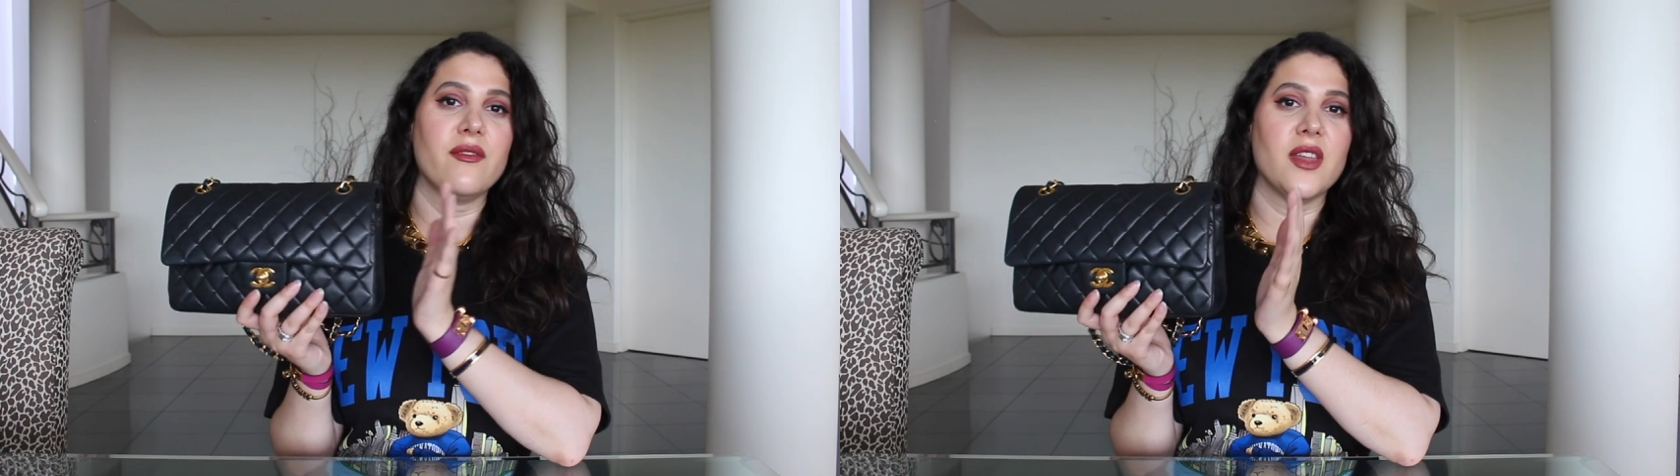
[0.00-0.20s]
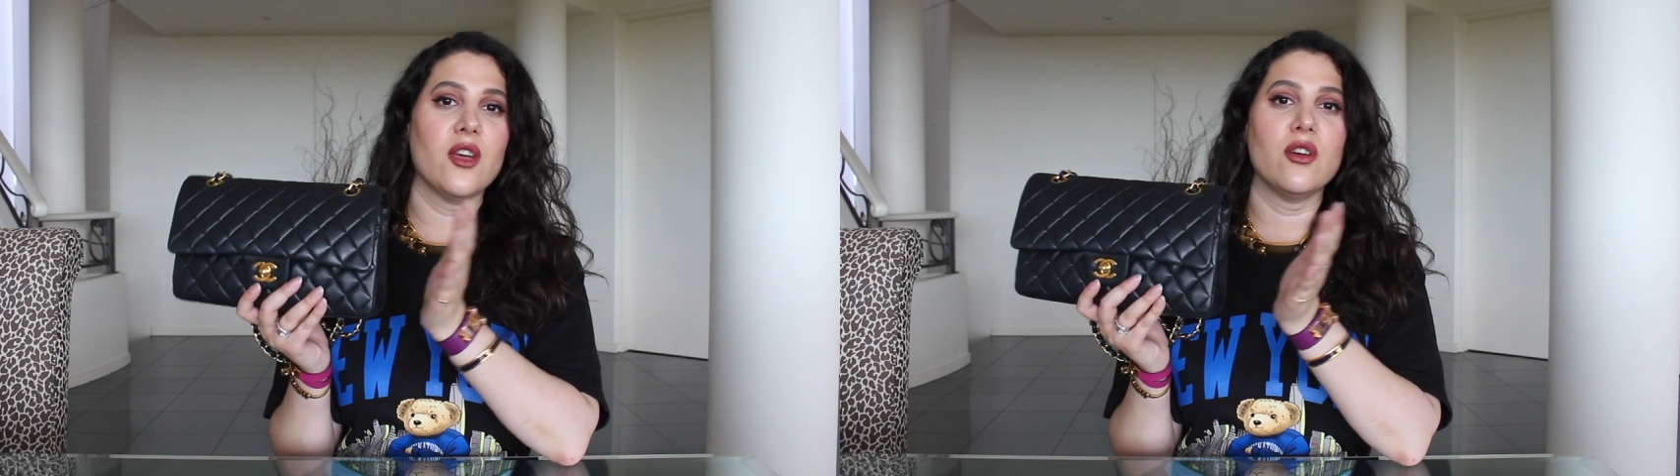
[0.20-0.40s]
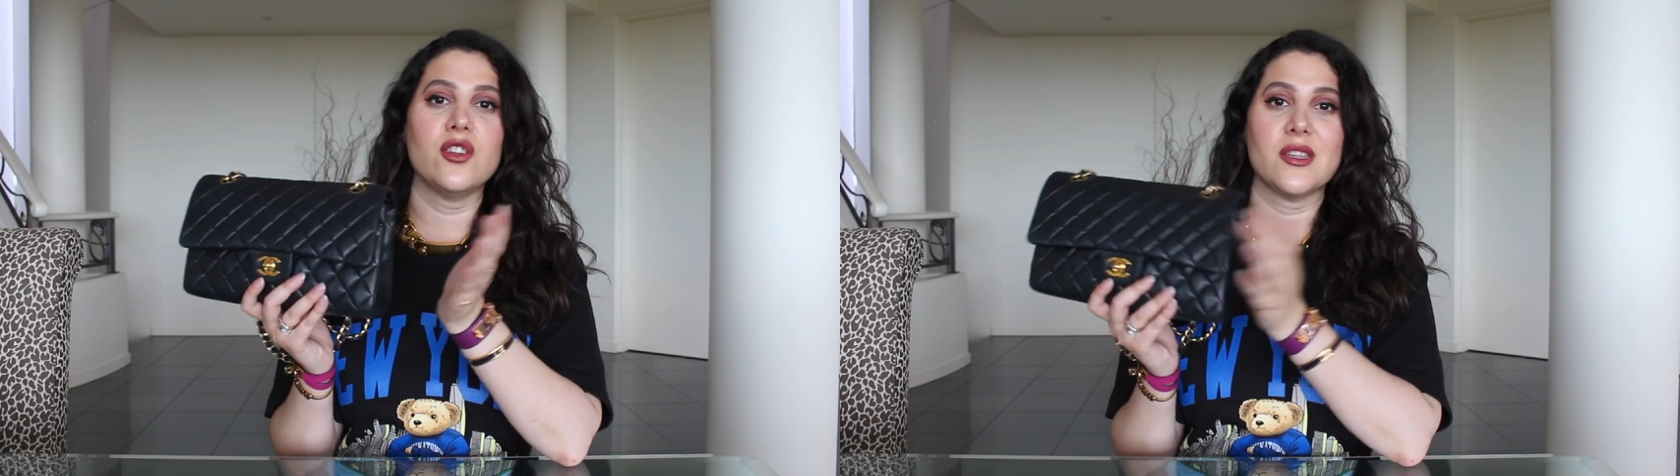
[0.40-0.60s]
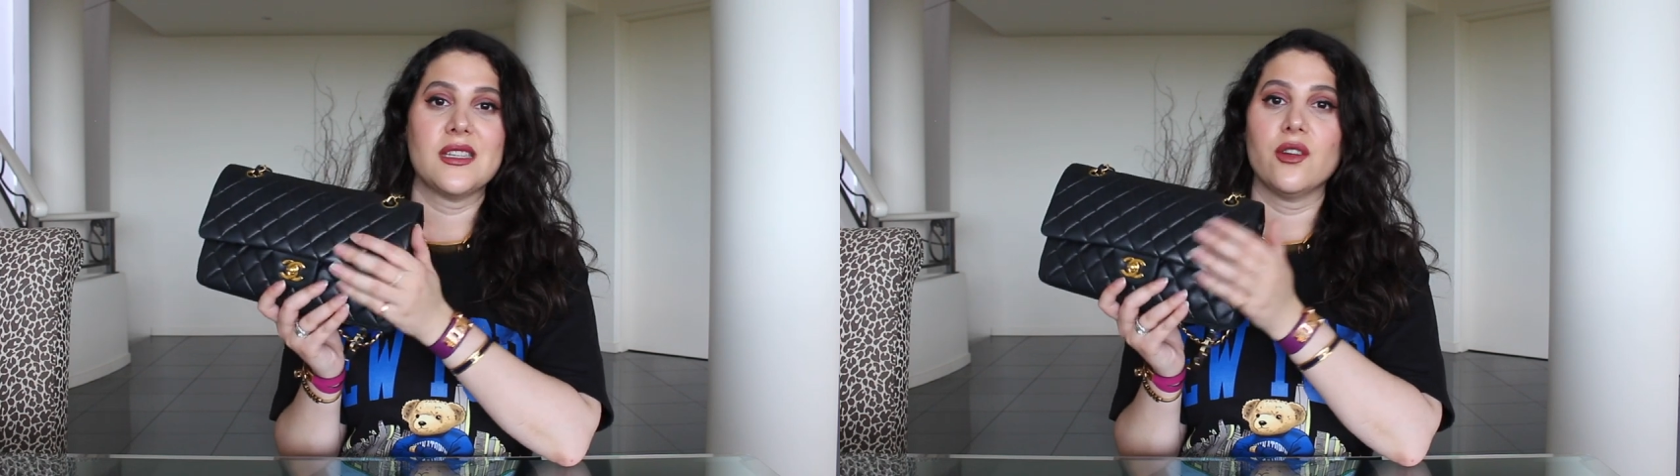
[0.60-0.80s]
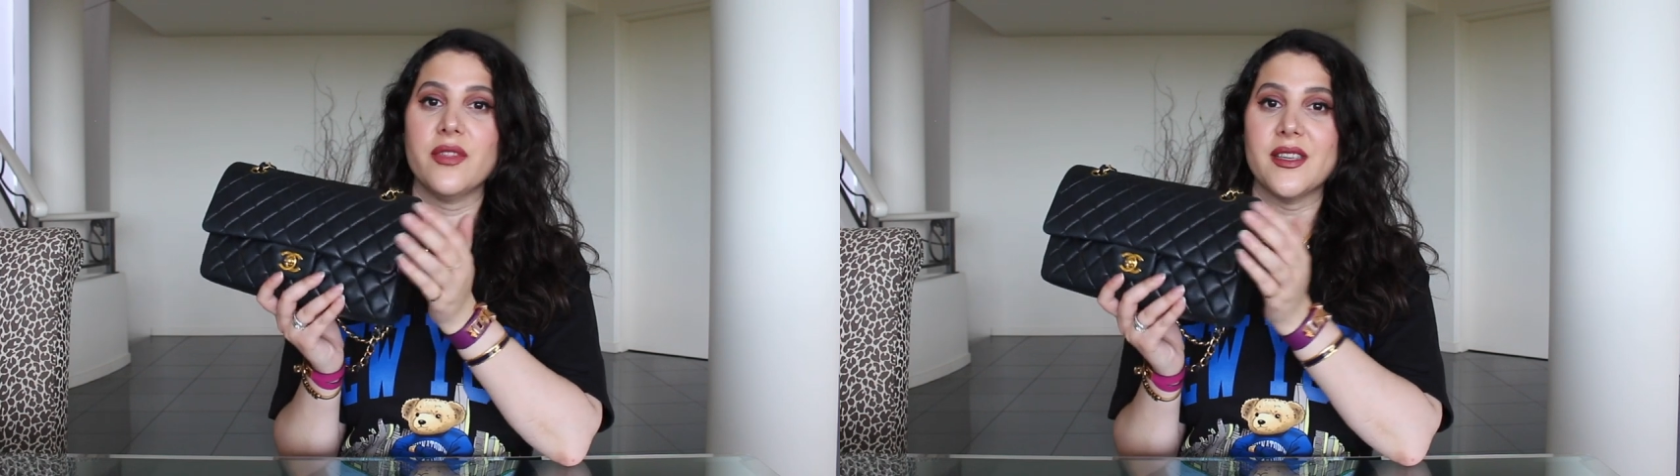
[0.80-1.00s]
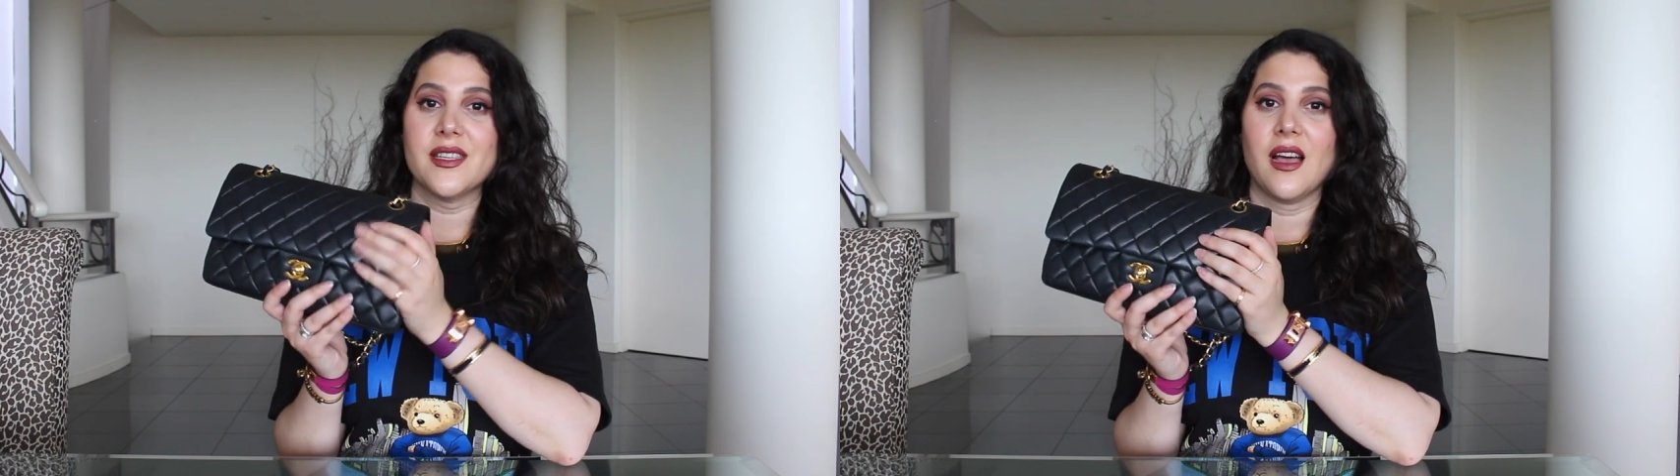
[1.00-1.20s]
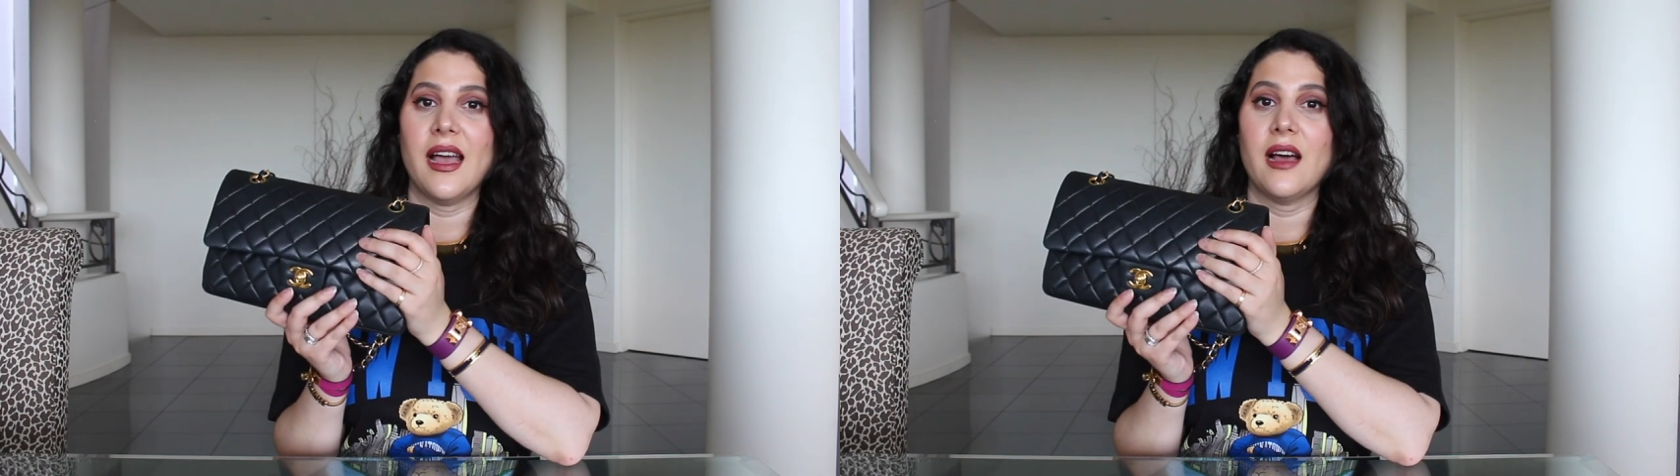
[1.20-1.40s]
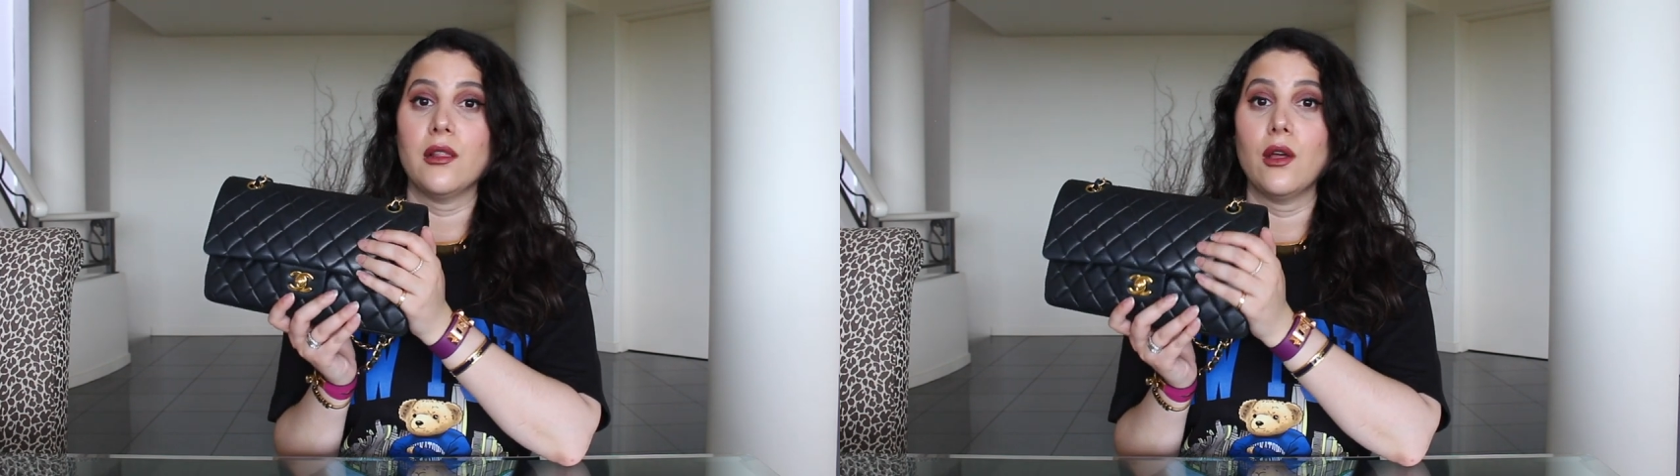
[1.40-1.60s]
video just on this
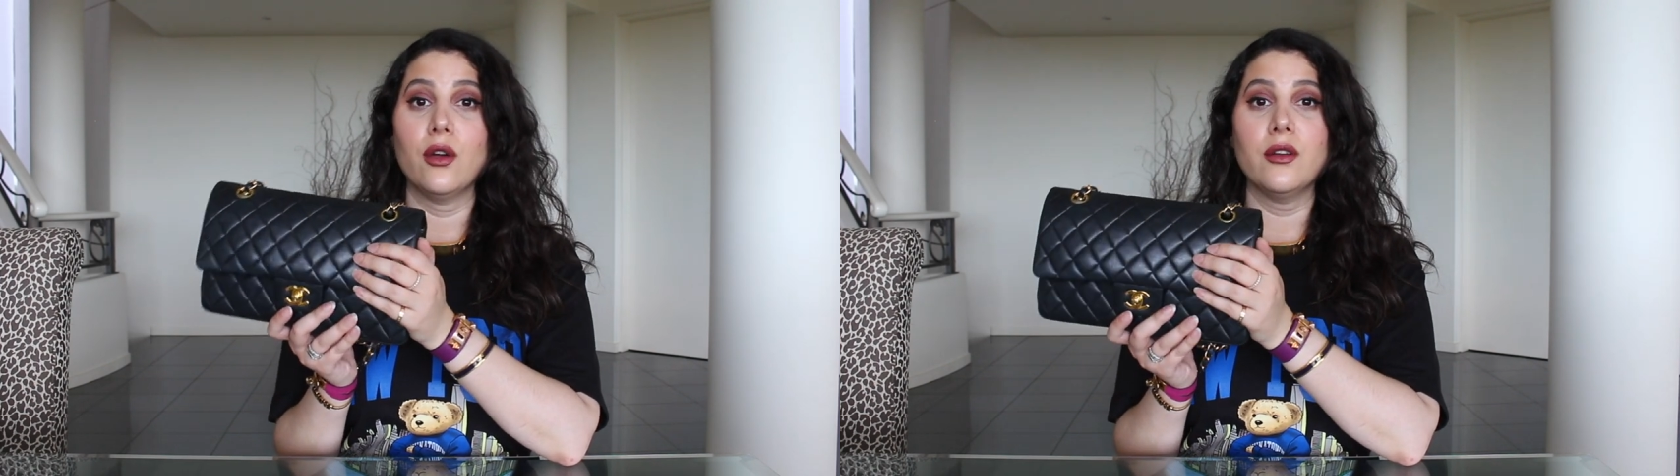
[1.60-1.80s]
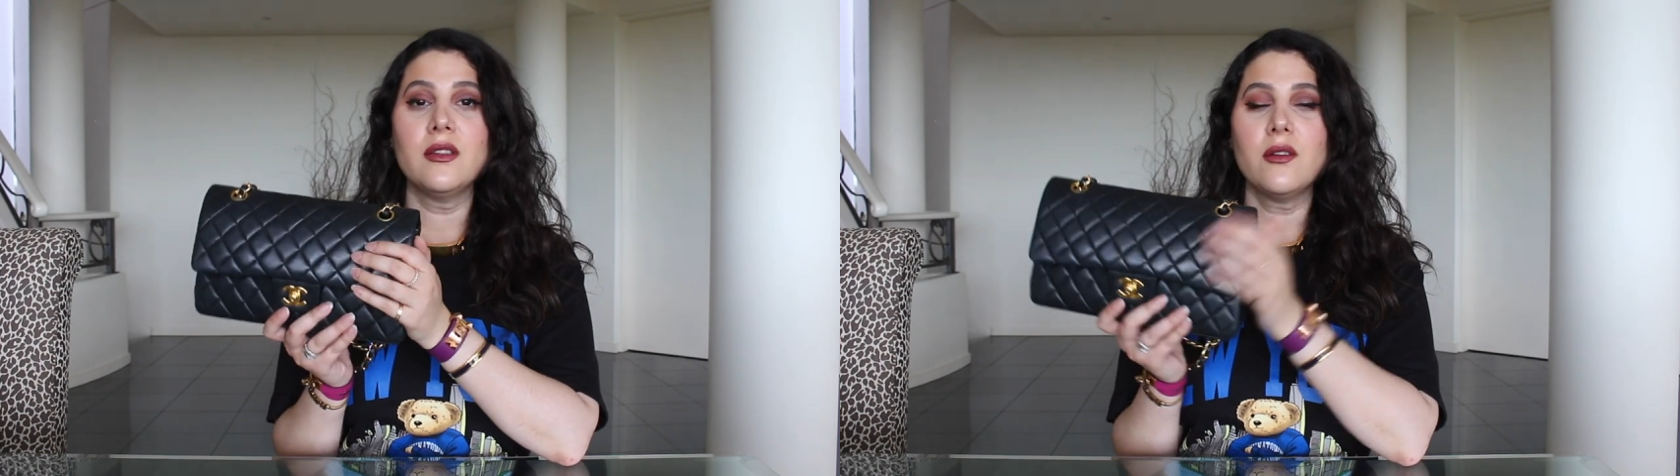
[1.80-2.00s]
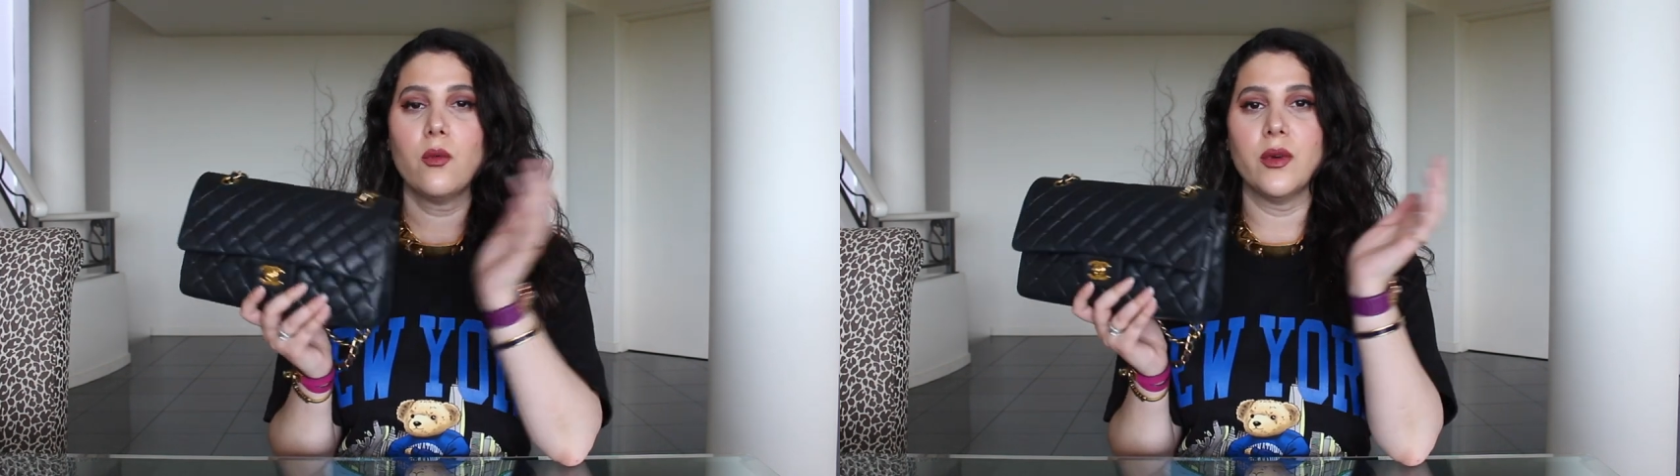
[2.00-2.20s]
guy alone,